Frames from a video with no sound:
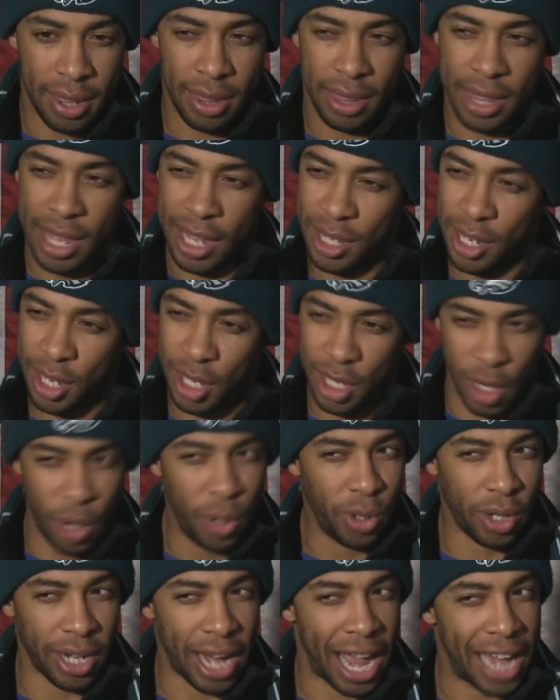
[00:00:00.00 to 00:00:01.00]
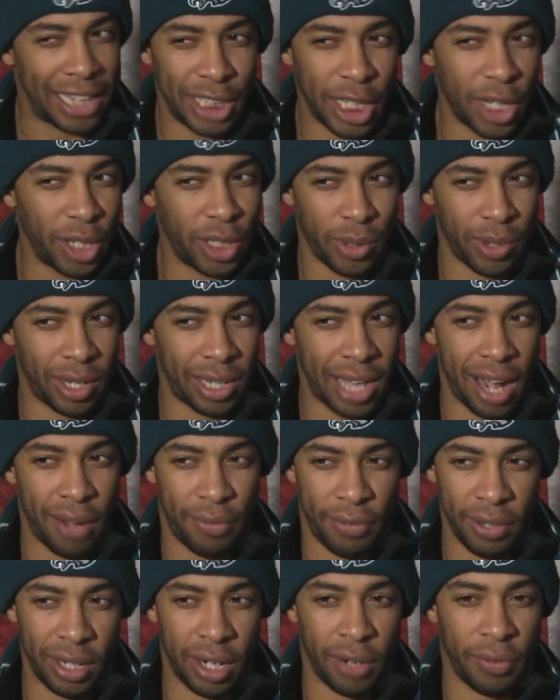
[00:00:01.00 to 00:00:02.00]
then the Union. I actually go to a lot
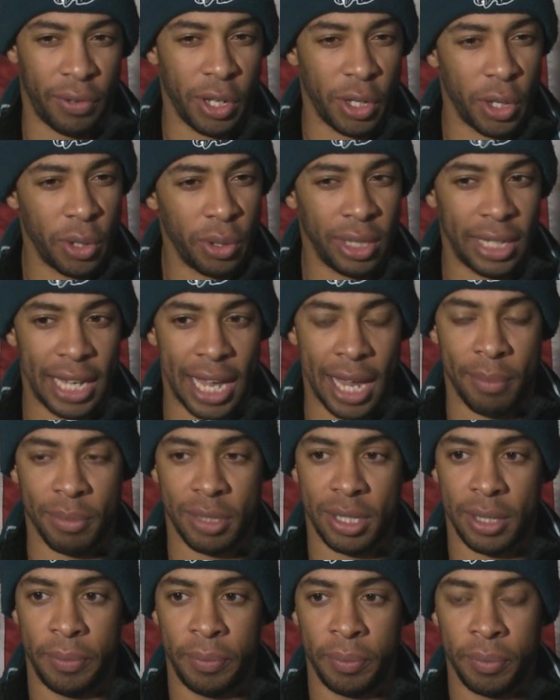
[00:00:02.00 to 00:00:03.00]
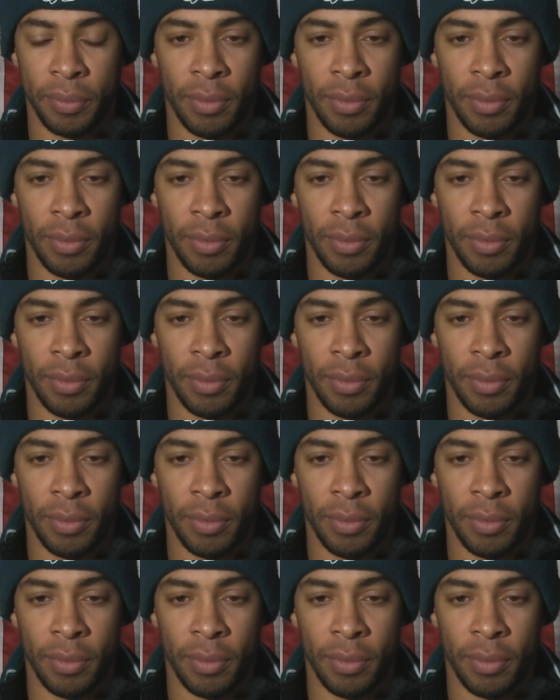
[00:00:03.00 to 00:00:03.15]
of Philadelphia Union games.